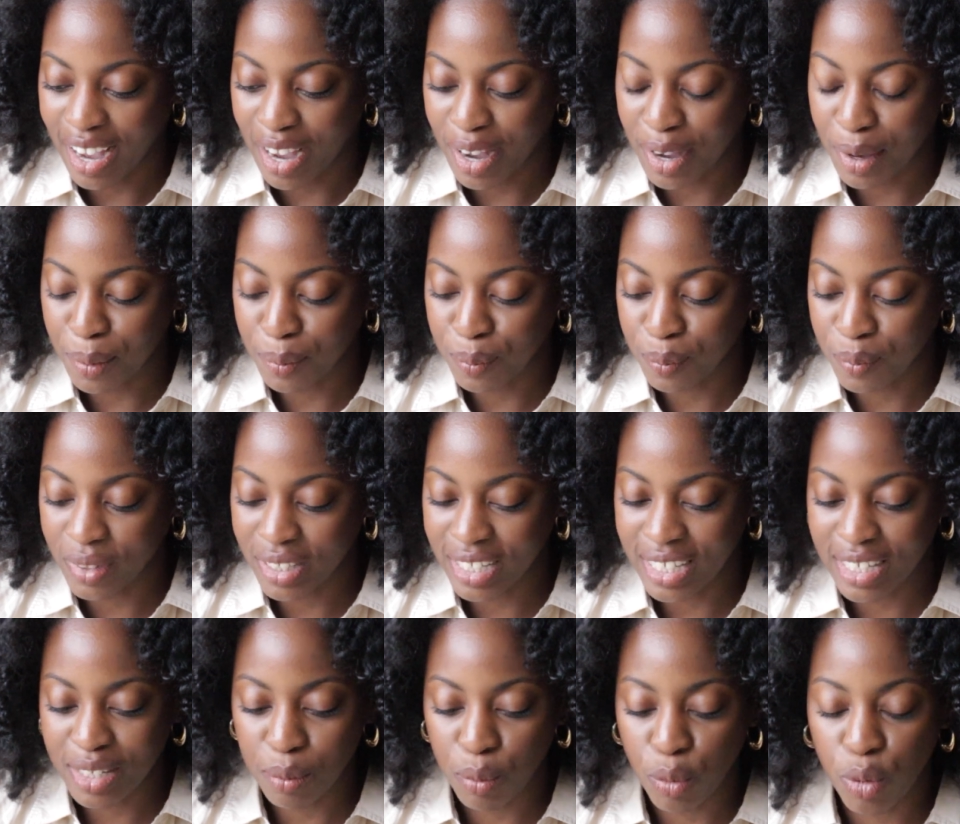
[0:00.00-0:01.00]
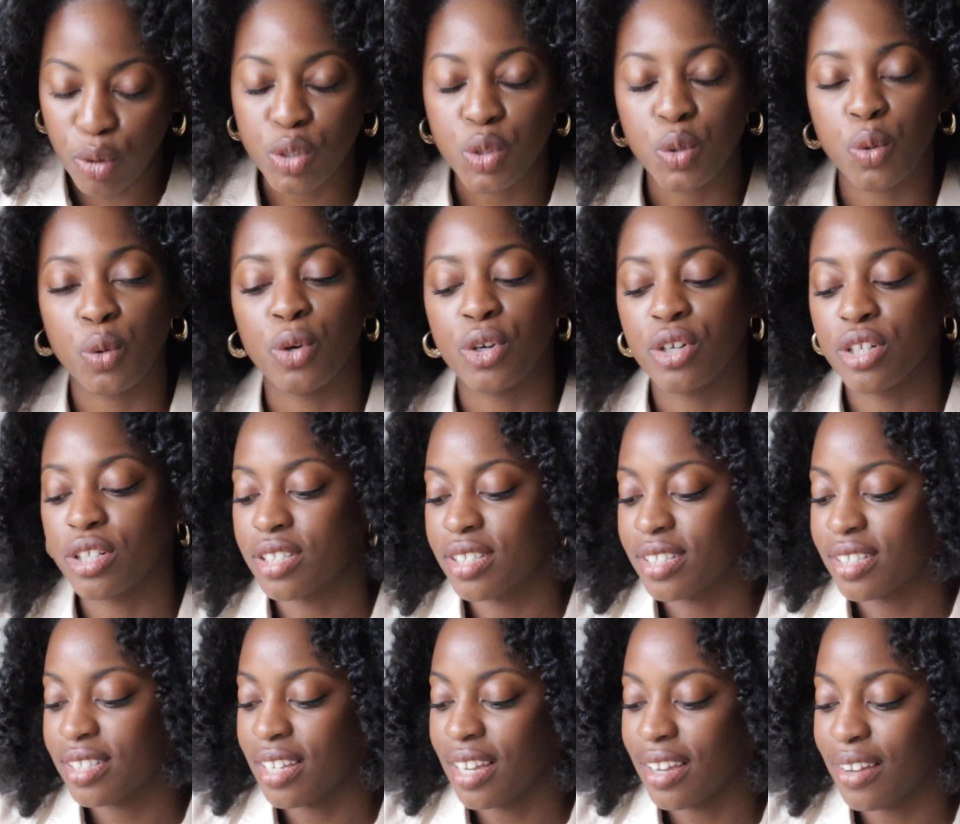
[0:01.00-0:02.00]
I'm leaning more
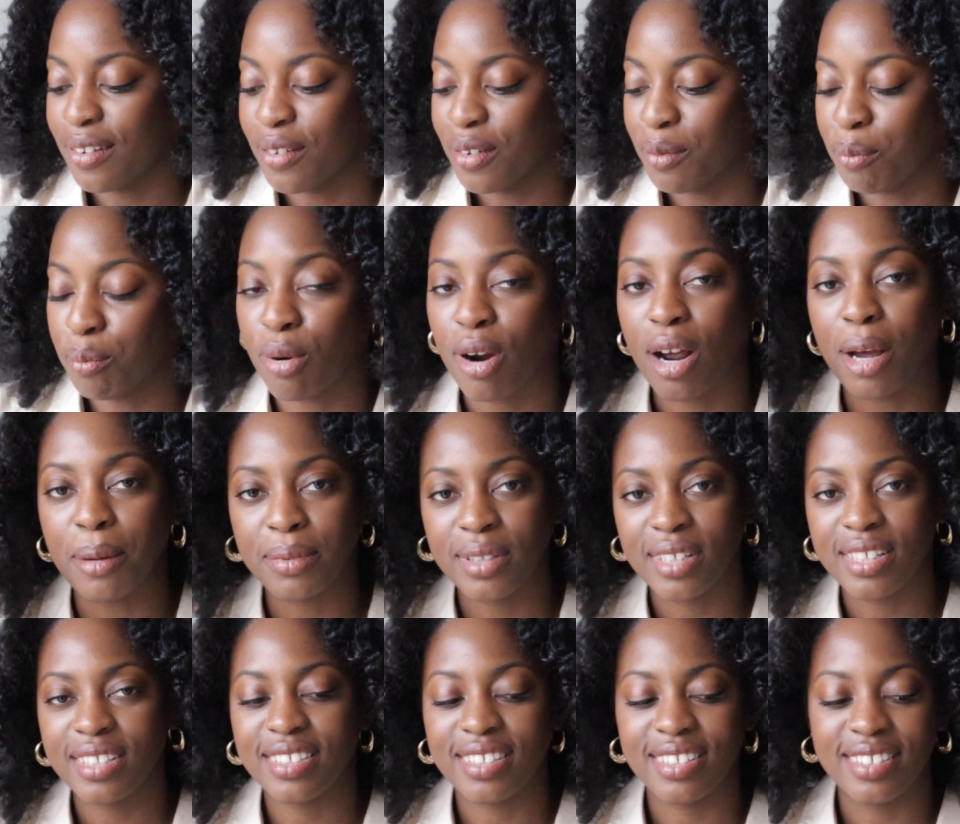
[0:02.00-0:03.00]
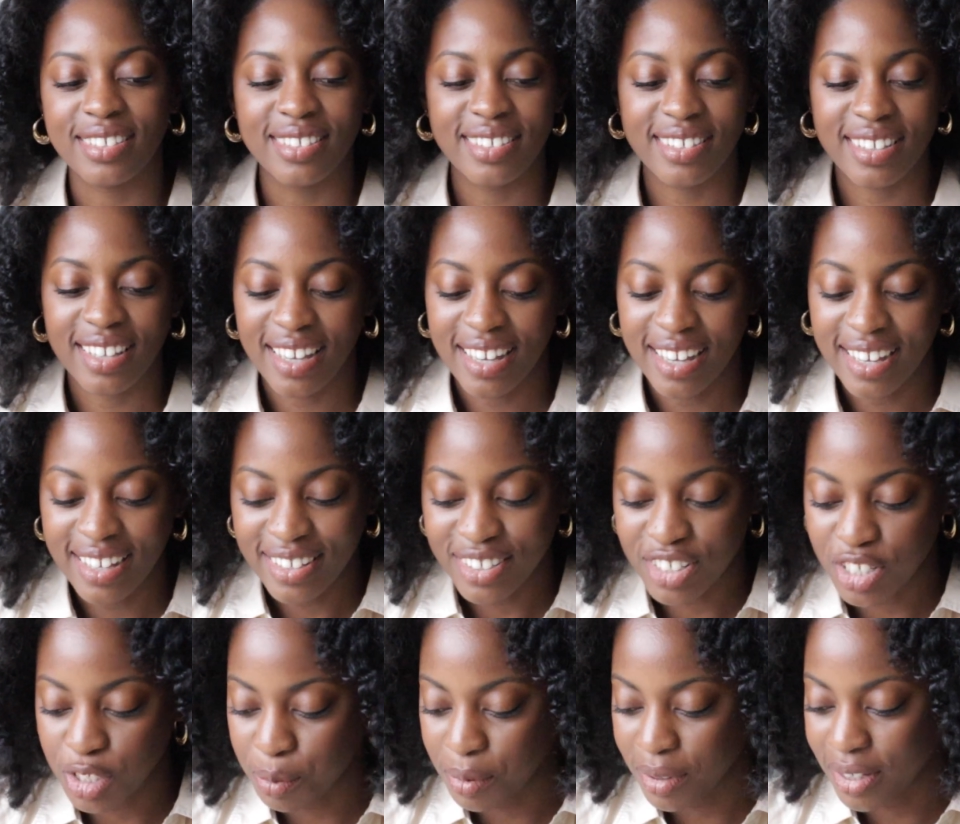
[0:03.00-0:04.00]
towards prime lenses
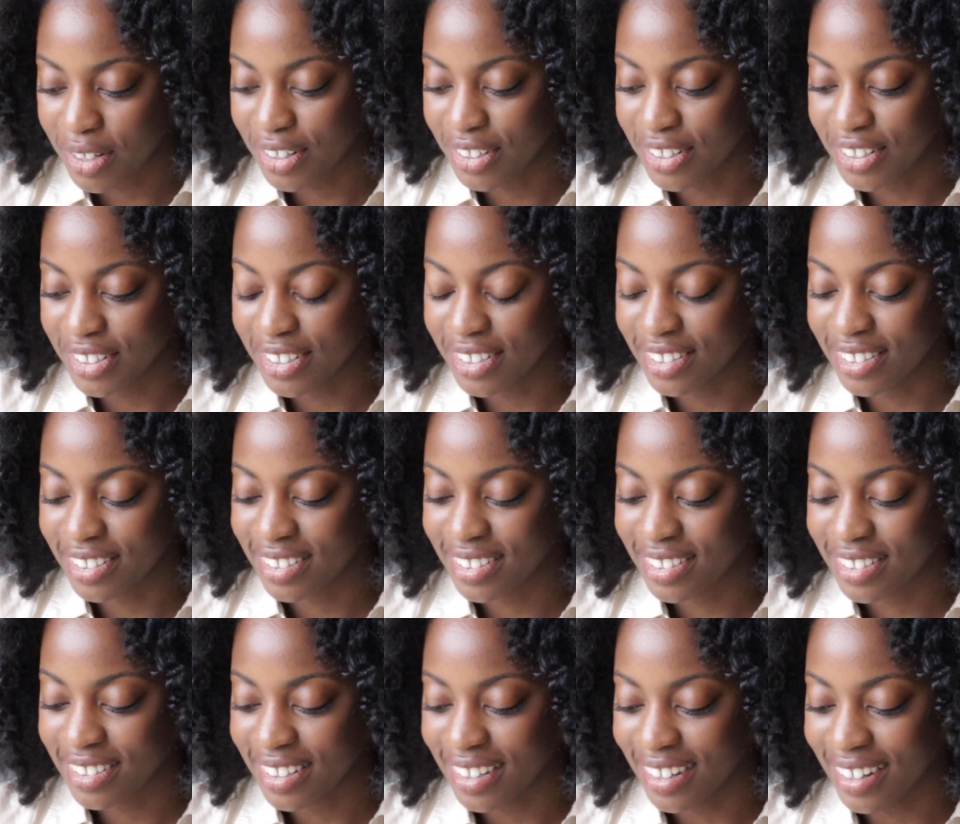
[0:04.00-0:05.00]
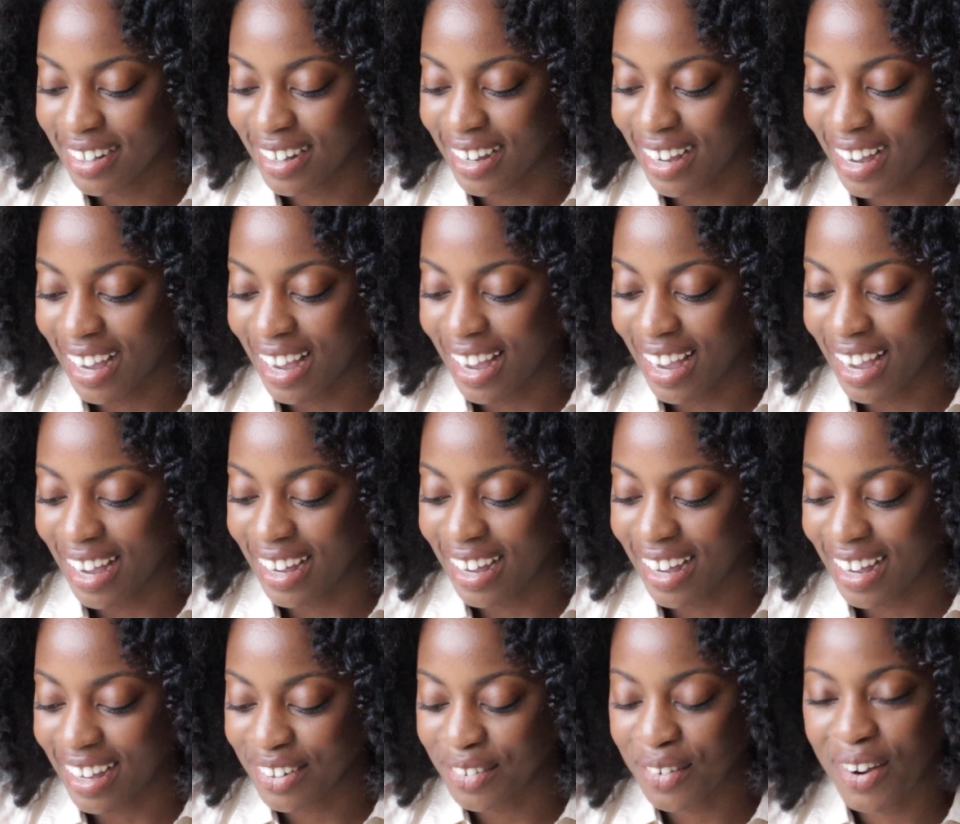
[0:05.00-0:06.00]
just because
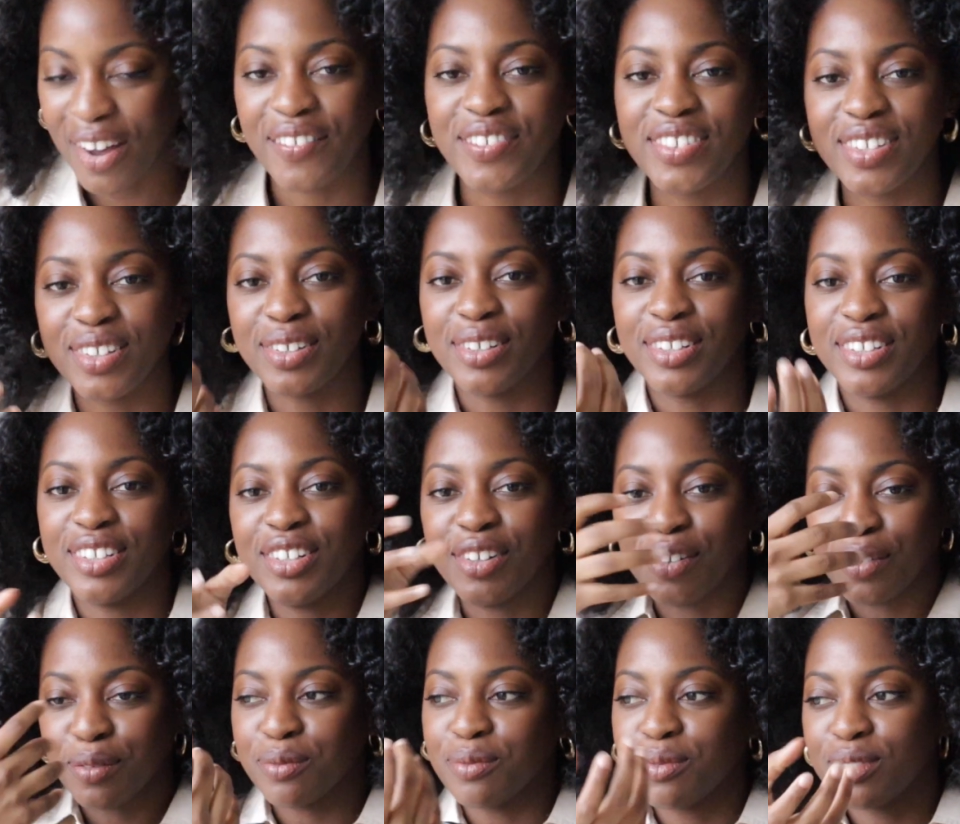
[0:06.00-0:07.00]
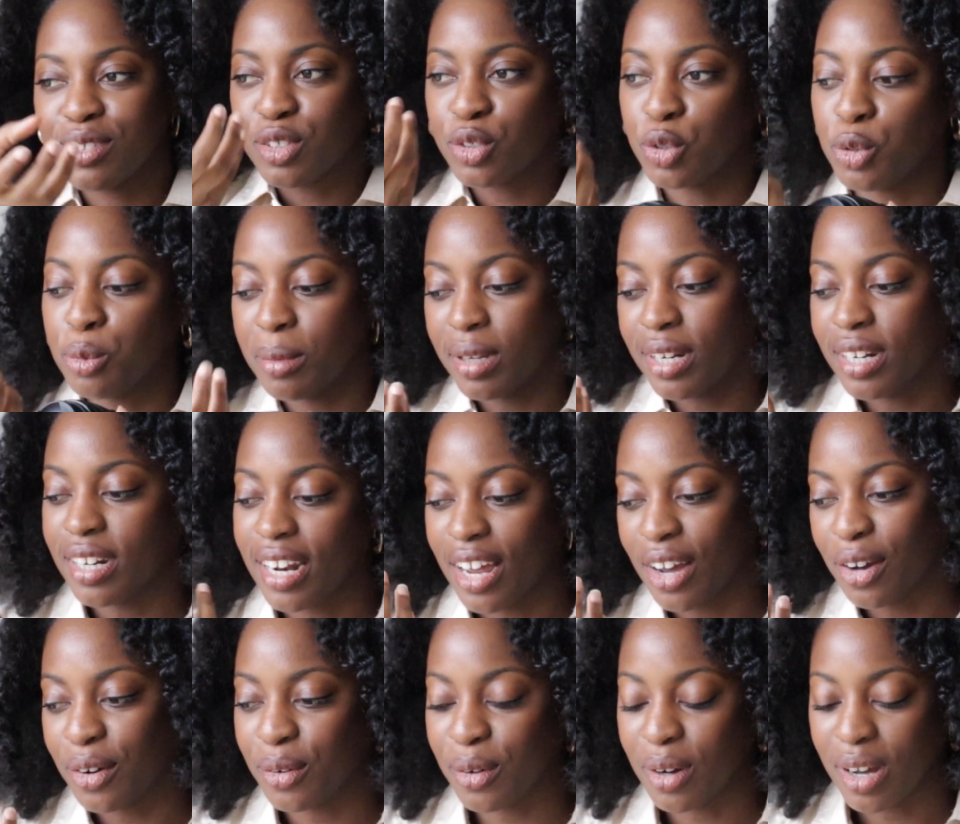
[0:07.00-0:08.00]
I don't have to zoom in and
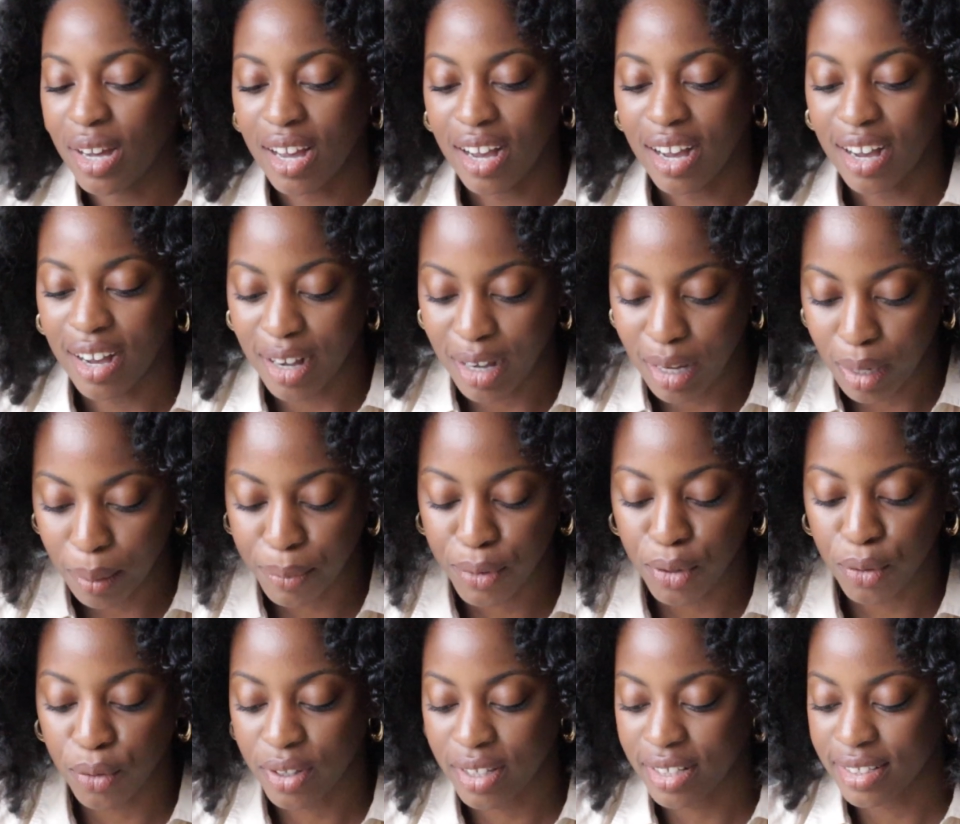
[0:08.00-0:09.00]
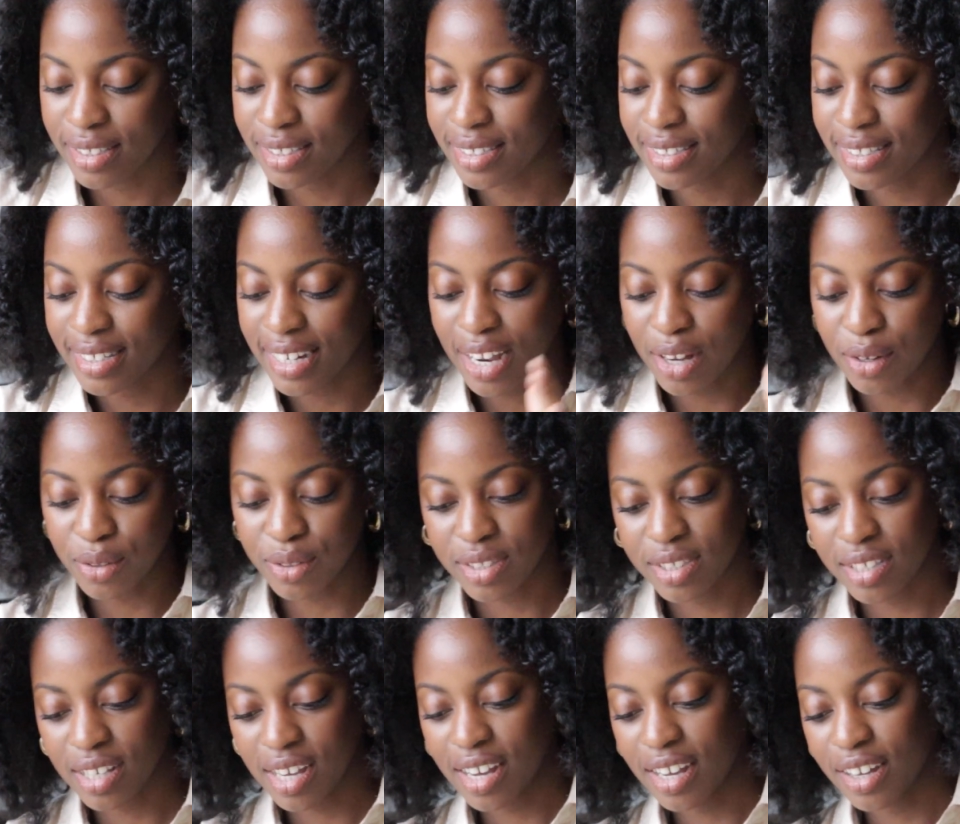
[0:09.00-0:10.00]
out. The only
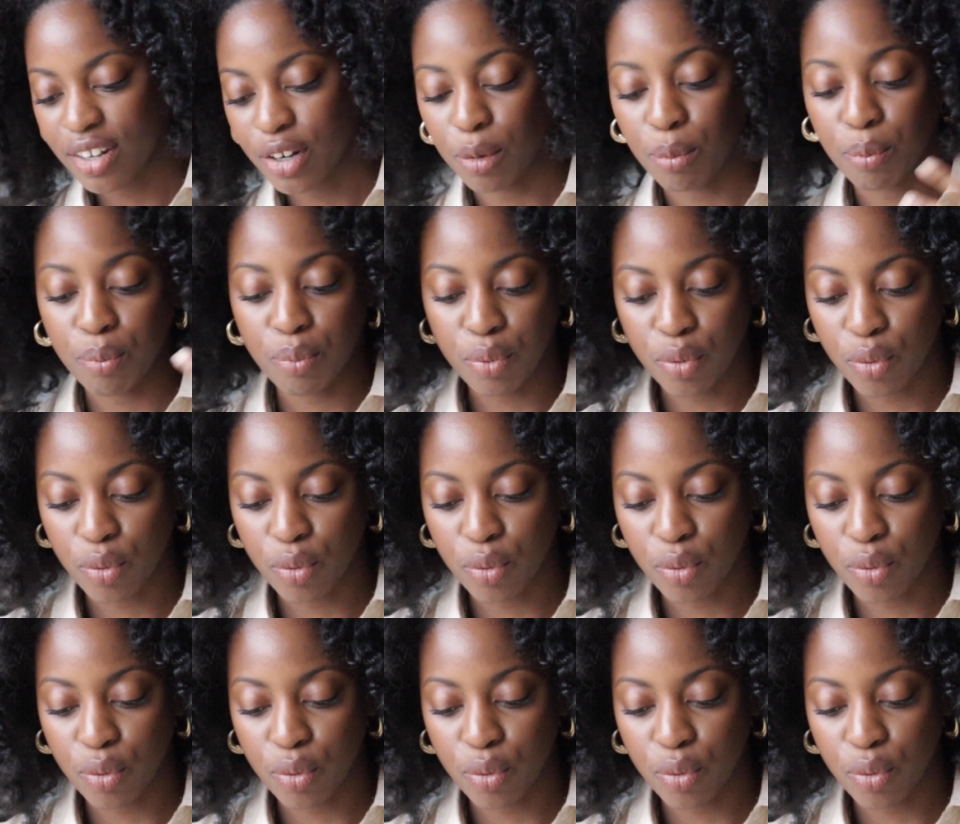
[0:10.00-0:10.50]
downside or